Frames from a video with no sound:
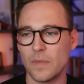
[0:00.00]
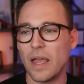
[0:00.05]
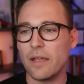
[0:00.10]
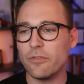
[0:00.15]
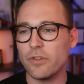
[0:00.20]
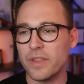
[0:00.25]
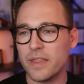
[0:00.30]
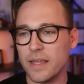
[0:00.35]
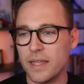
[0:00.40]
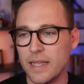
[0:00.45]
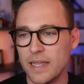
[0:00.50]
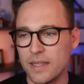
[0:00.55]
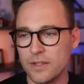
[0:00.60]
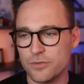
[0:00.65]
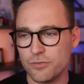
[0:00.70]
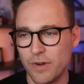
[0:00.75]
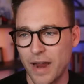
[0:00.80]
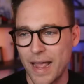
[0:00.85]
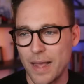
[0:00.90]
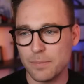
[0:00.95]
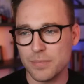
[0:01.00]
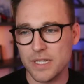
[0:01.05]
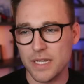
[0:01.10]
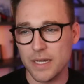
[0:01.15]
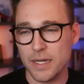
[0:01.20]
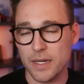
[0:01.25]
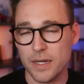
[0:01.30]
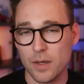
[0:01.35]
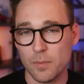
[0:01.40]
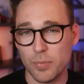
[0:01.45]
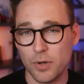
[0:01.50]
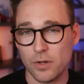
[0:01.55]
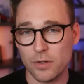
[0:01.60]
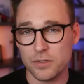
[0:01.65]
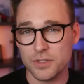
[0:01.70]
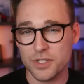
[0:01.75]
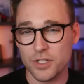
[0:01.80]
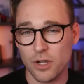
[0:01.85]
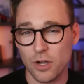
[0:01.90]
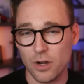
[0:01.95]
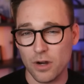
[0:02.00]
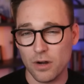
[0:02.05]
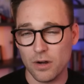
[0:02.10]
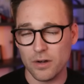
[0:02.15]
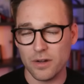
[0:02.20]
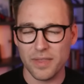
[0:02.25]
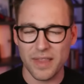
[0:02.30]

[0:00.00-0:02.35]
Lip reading: everything is wrapped in a Pulse card,